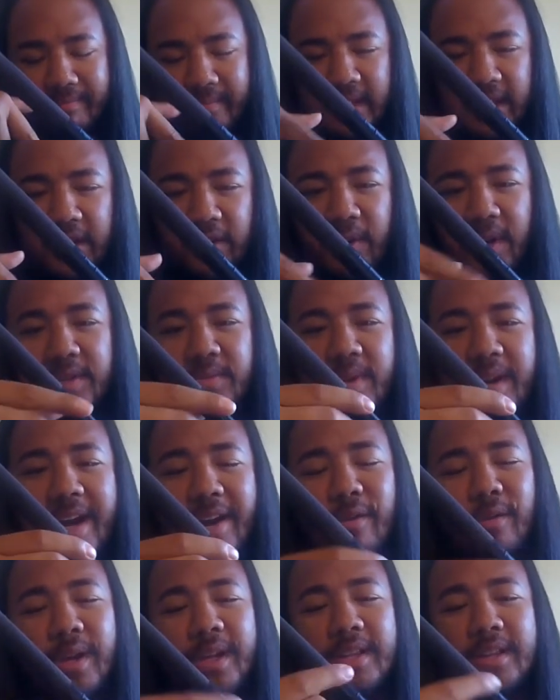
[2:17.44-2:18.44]
The reason why I
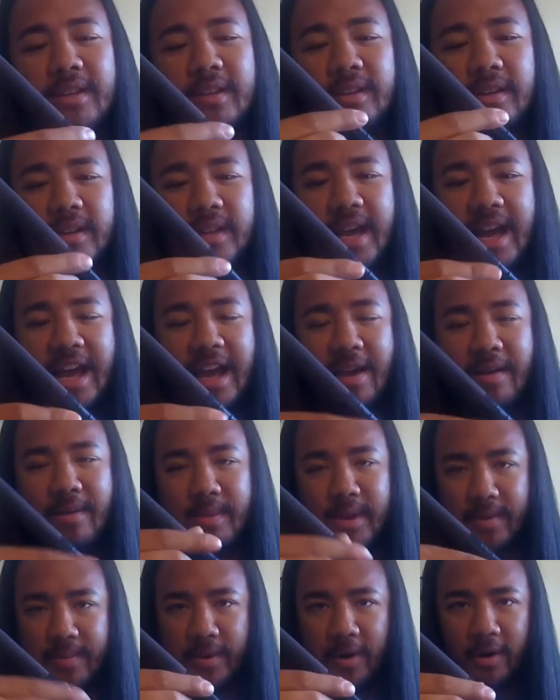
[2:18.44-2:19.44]
don't like the
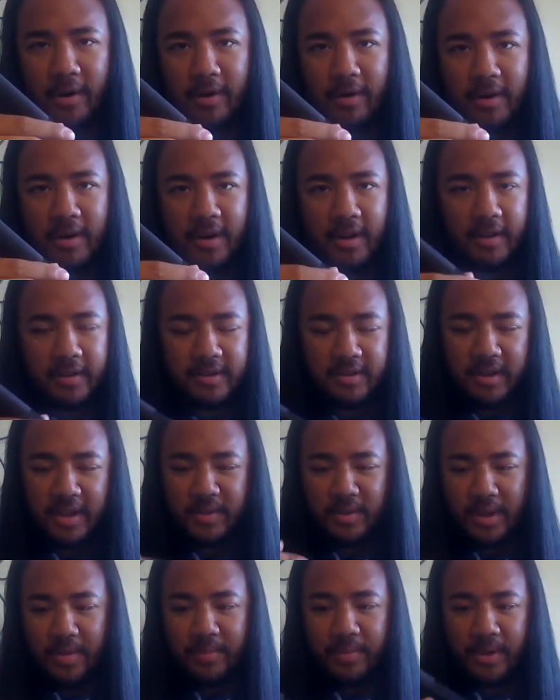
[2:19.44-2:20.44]
Ionic part on it, so
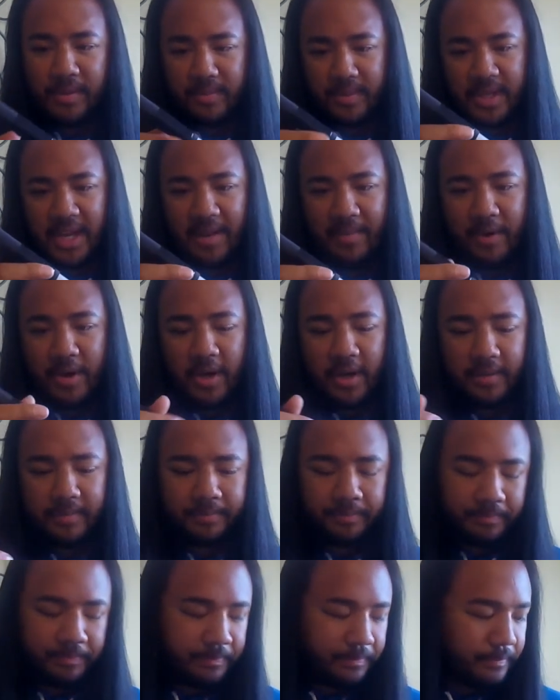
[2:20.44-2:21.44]
that's why I put tape on it.
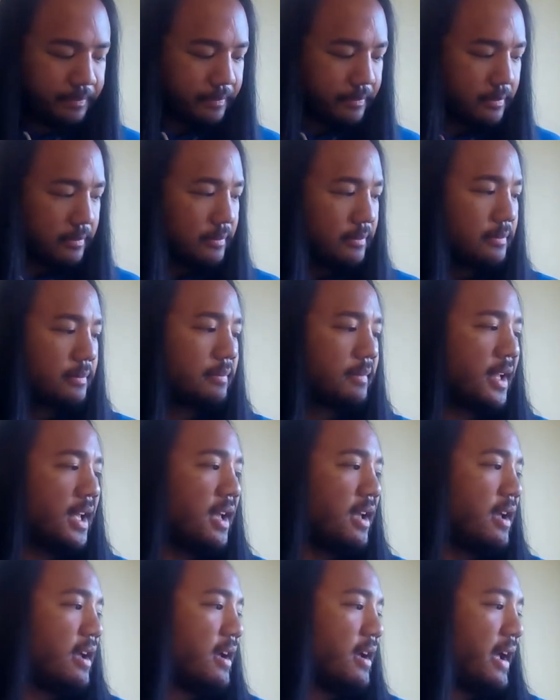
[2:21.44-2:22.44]

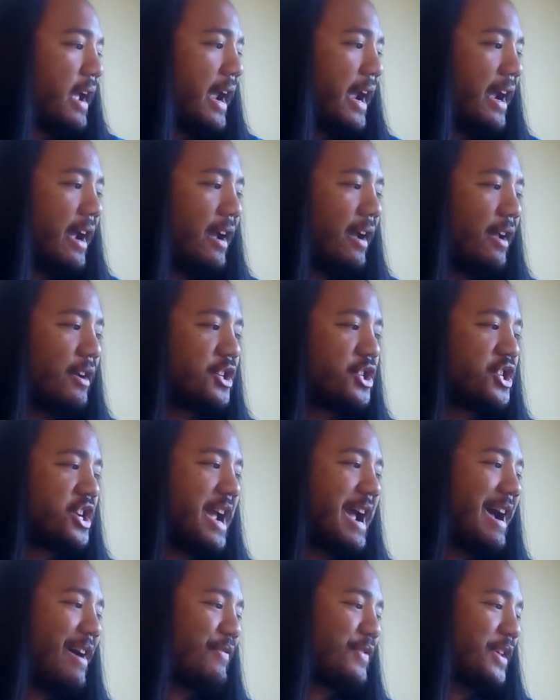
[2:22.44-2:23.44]
And
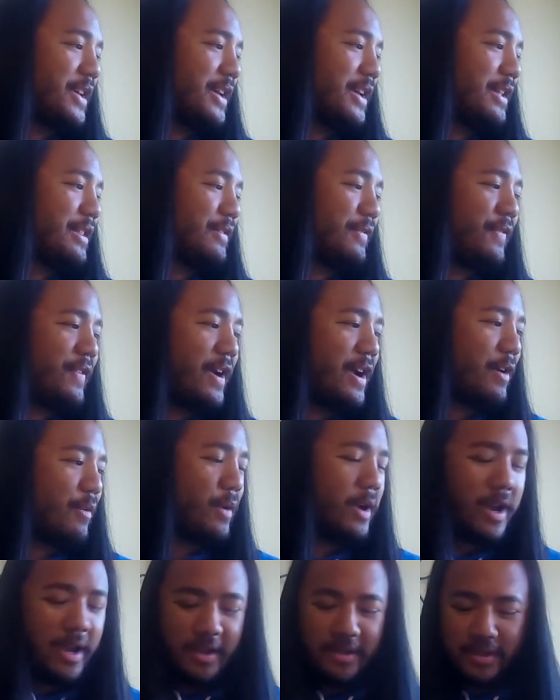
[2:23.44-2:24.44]
shaft in the
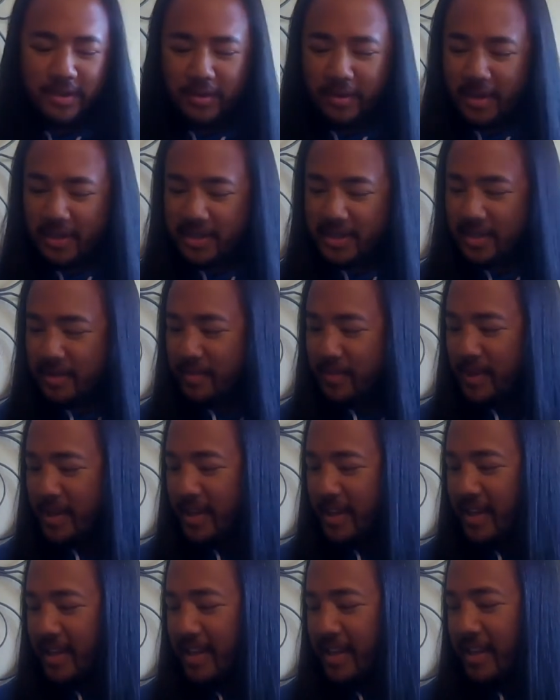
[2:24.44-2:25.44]
Fairway is going to
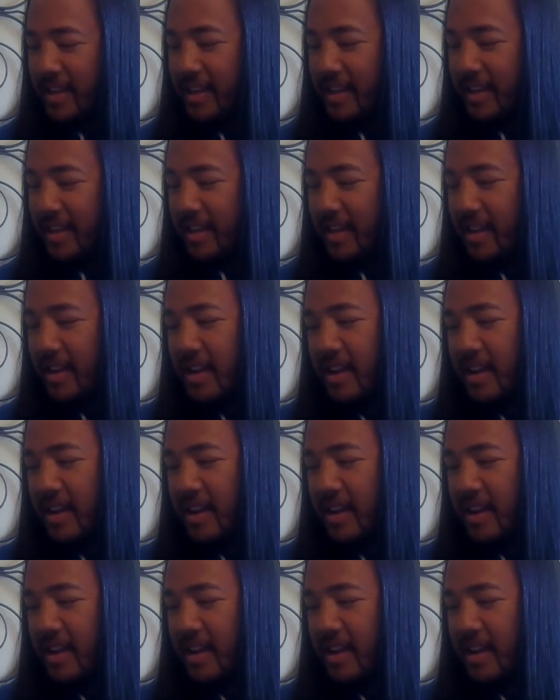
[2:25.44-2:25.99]
be